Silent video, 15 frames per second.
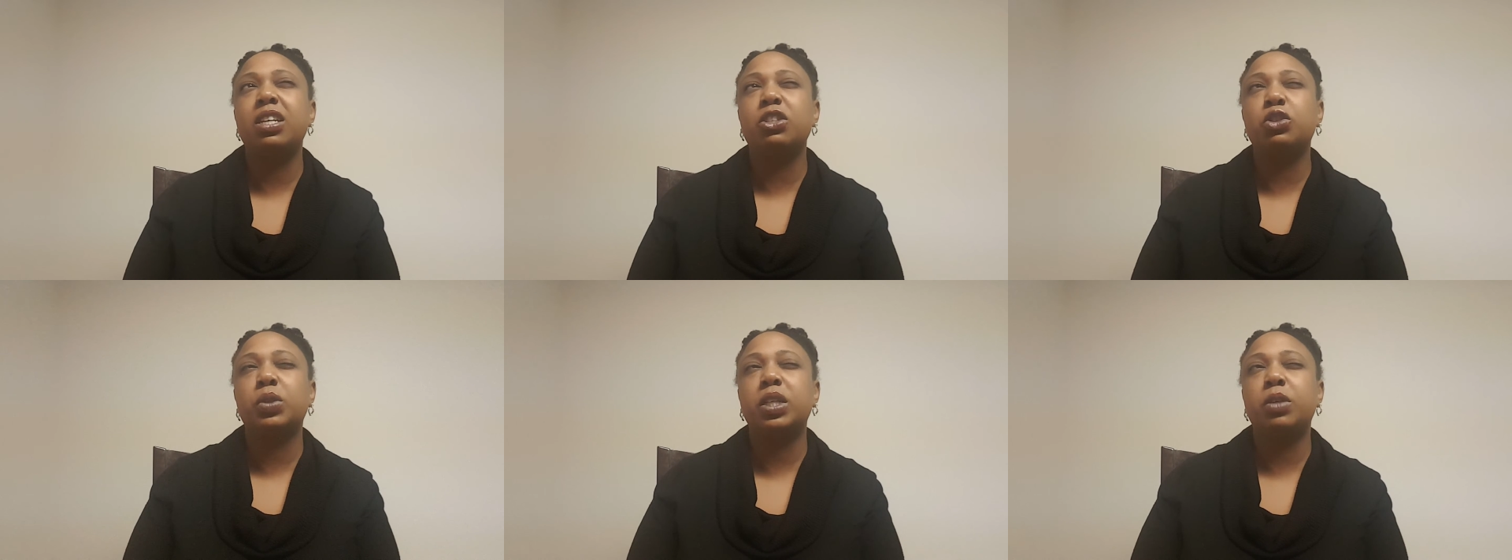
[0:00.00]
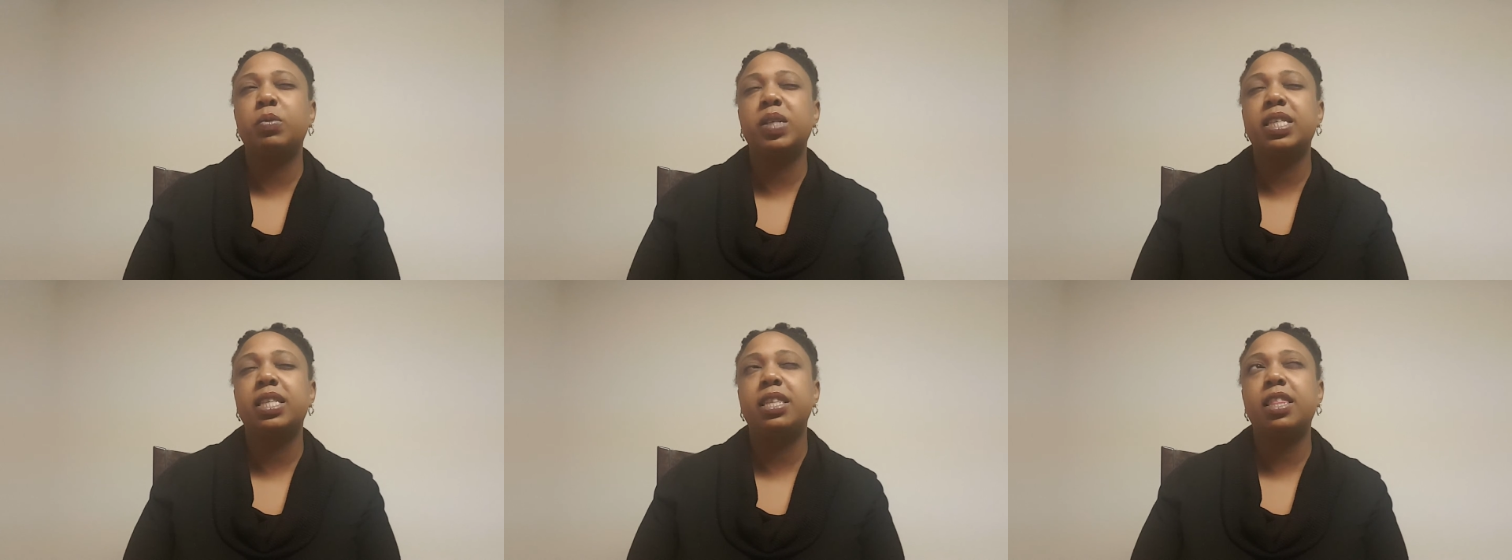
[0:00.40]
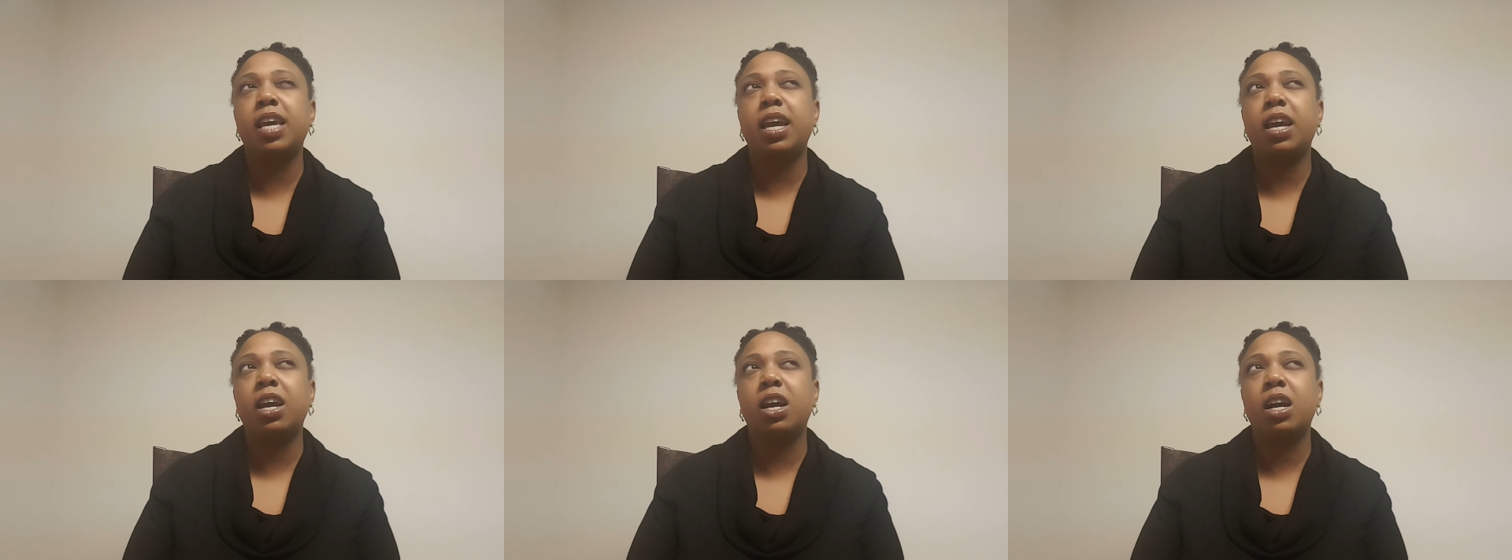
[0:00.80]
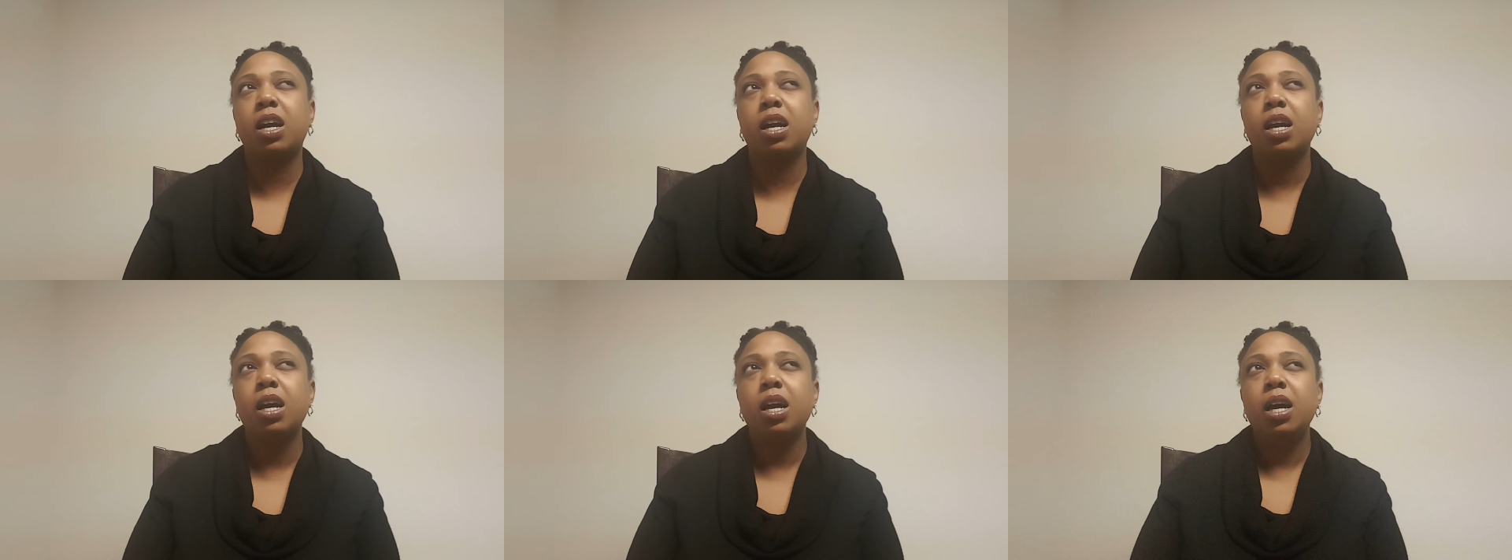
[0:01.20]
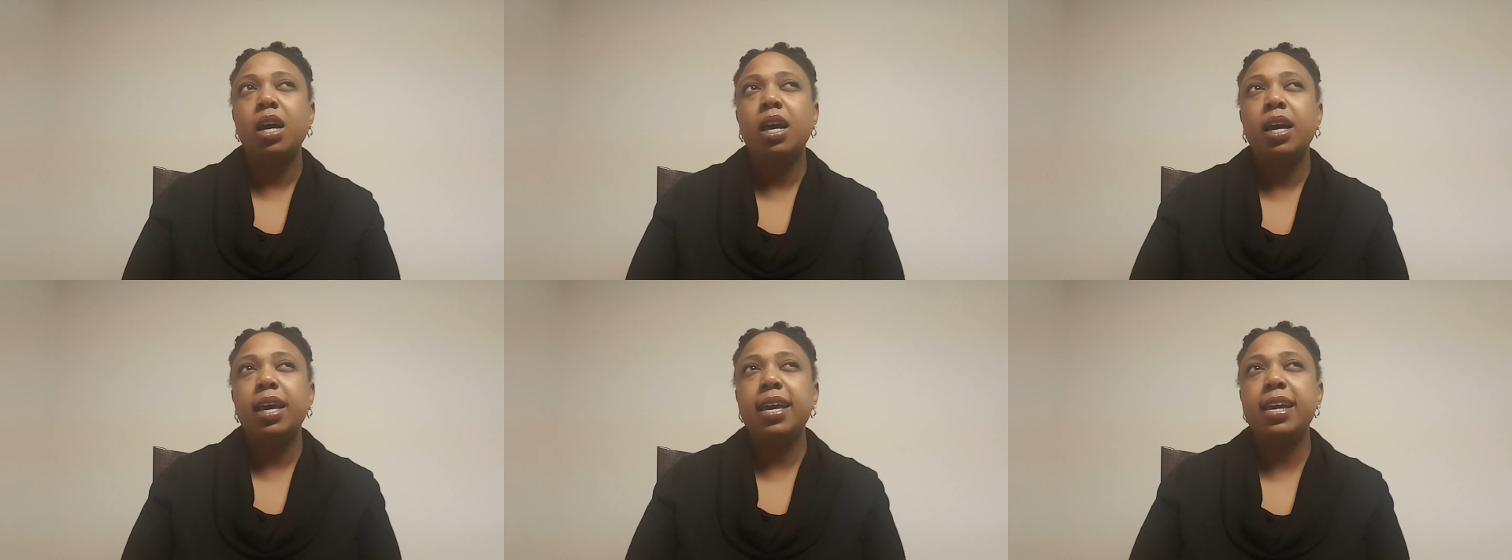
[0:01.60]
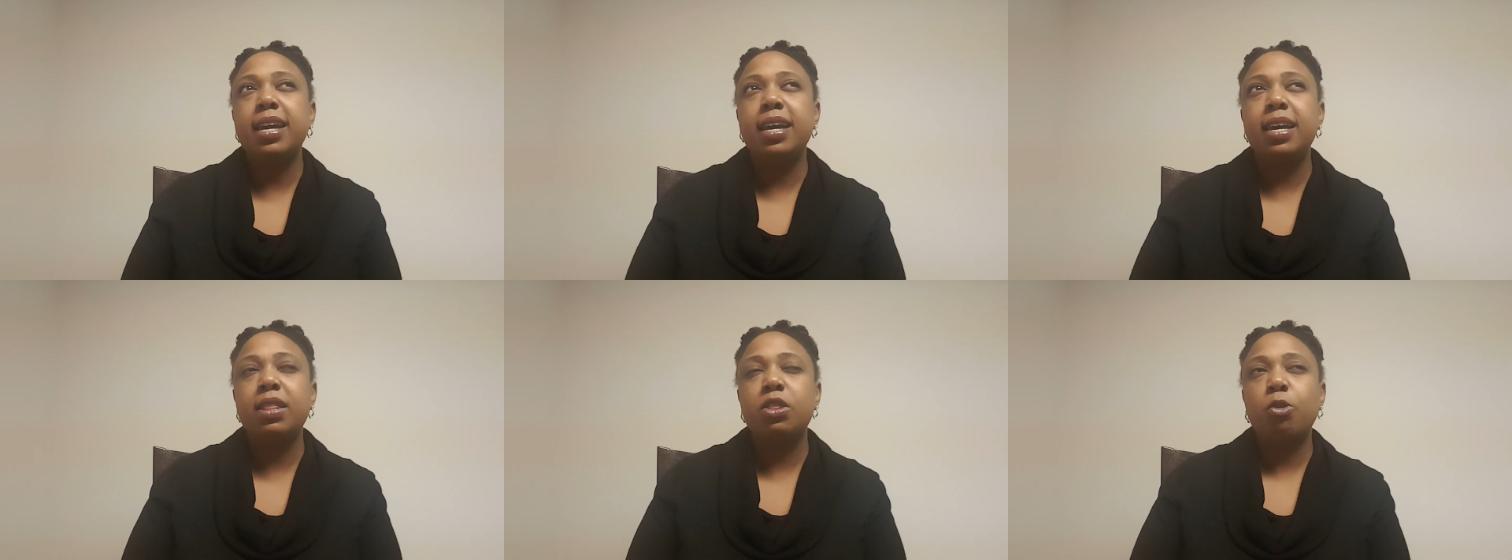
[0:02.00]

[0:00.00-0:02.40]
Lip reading: Drita was there in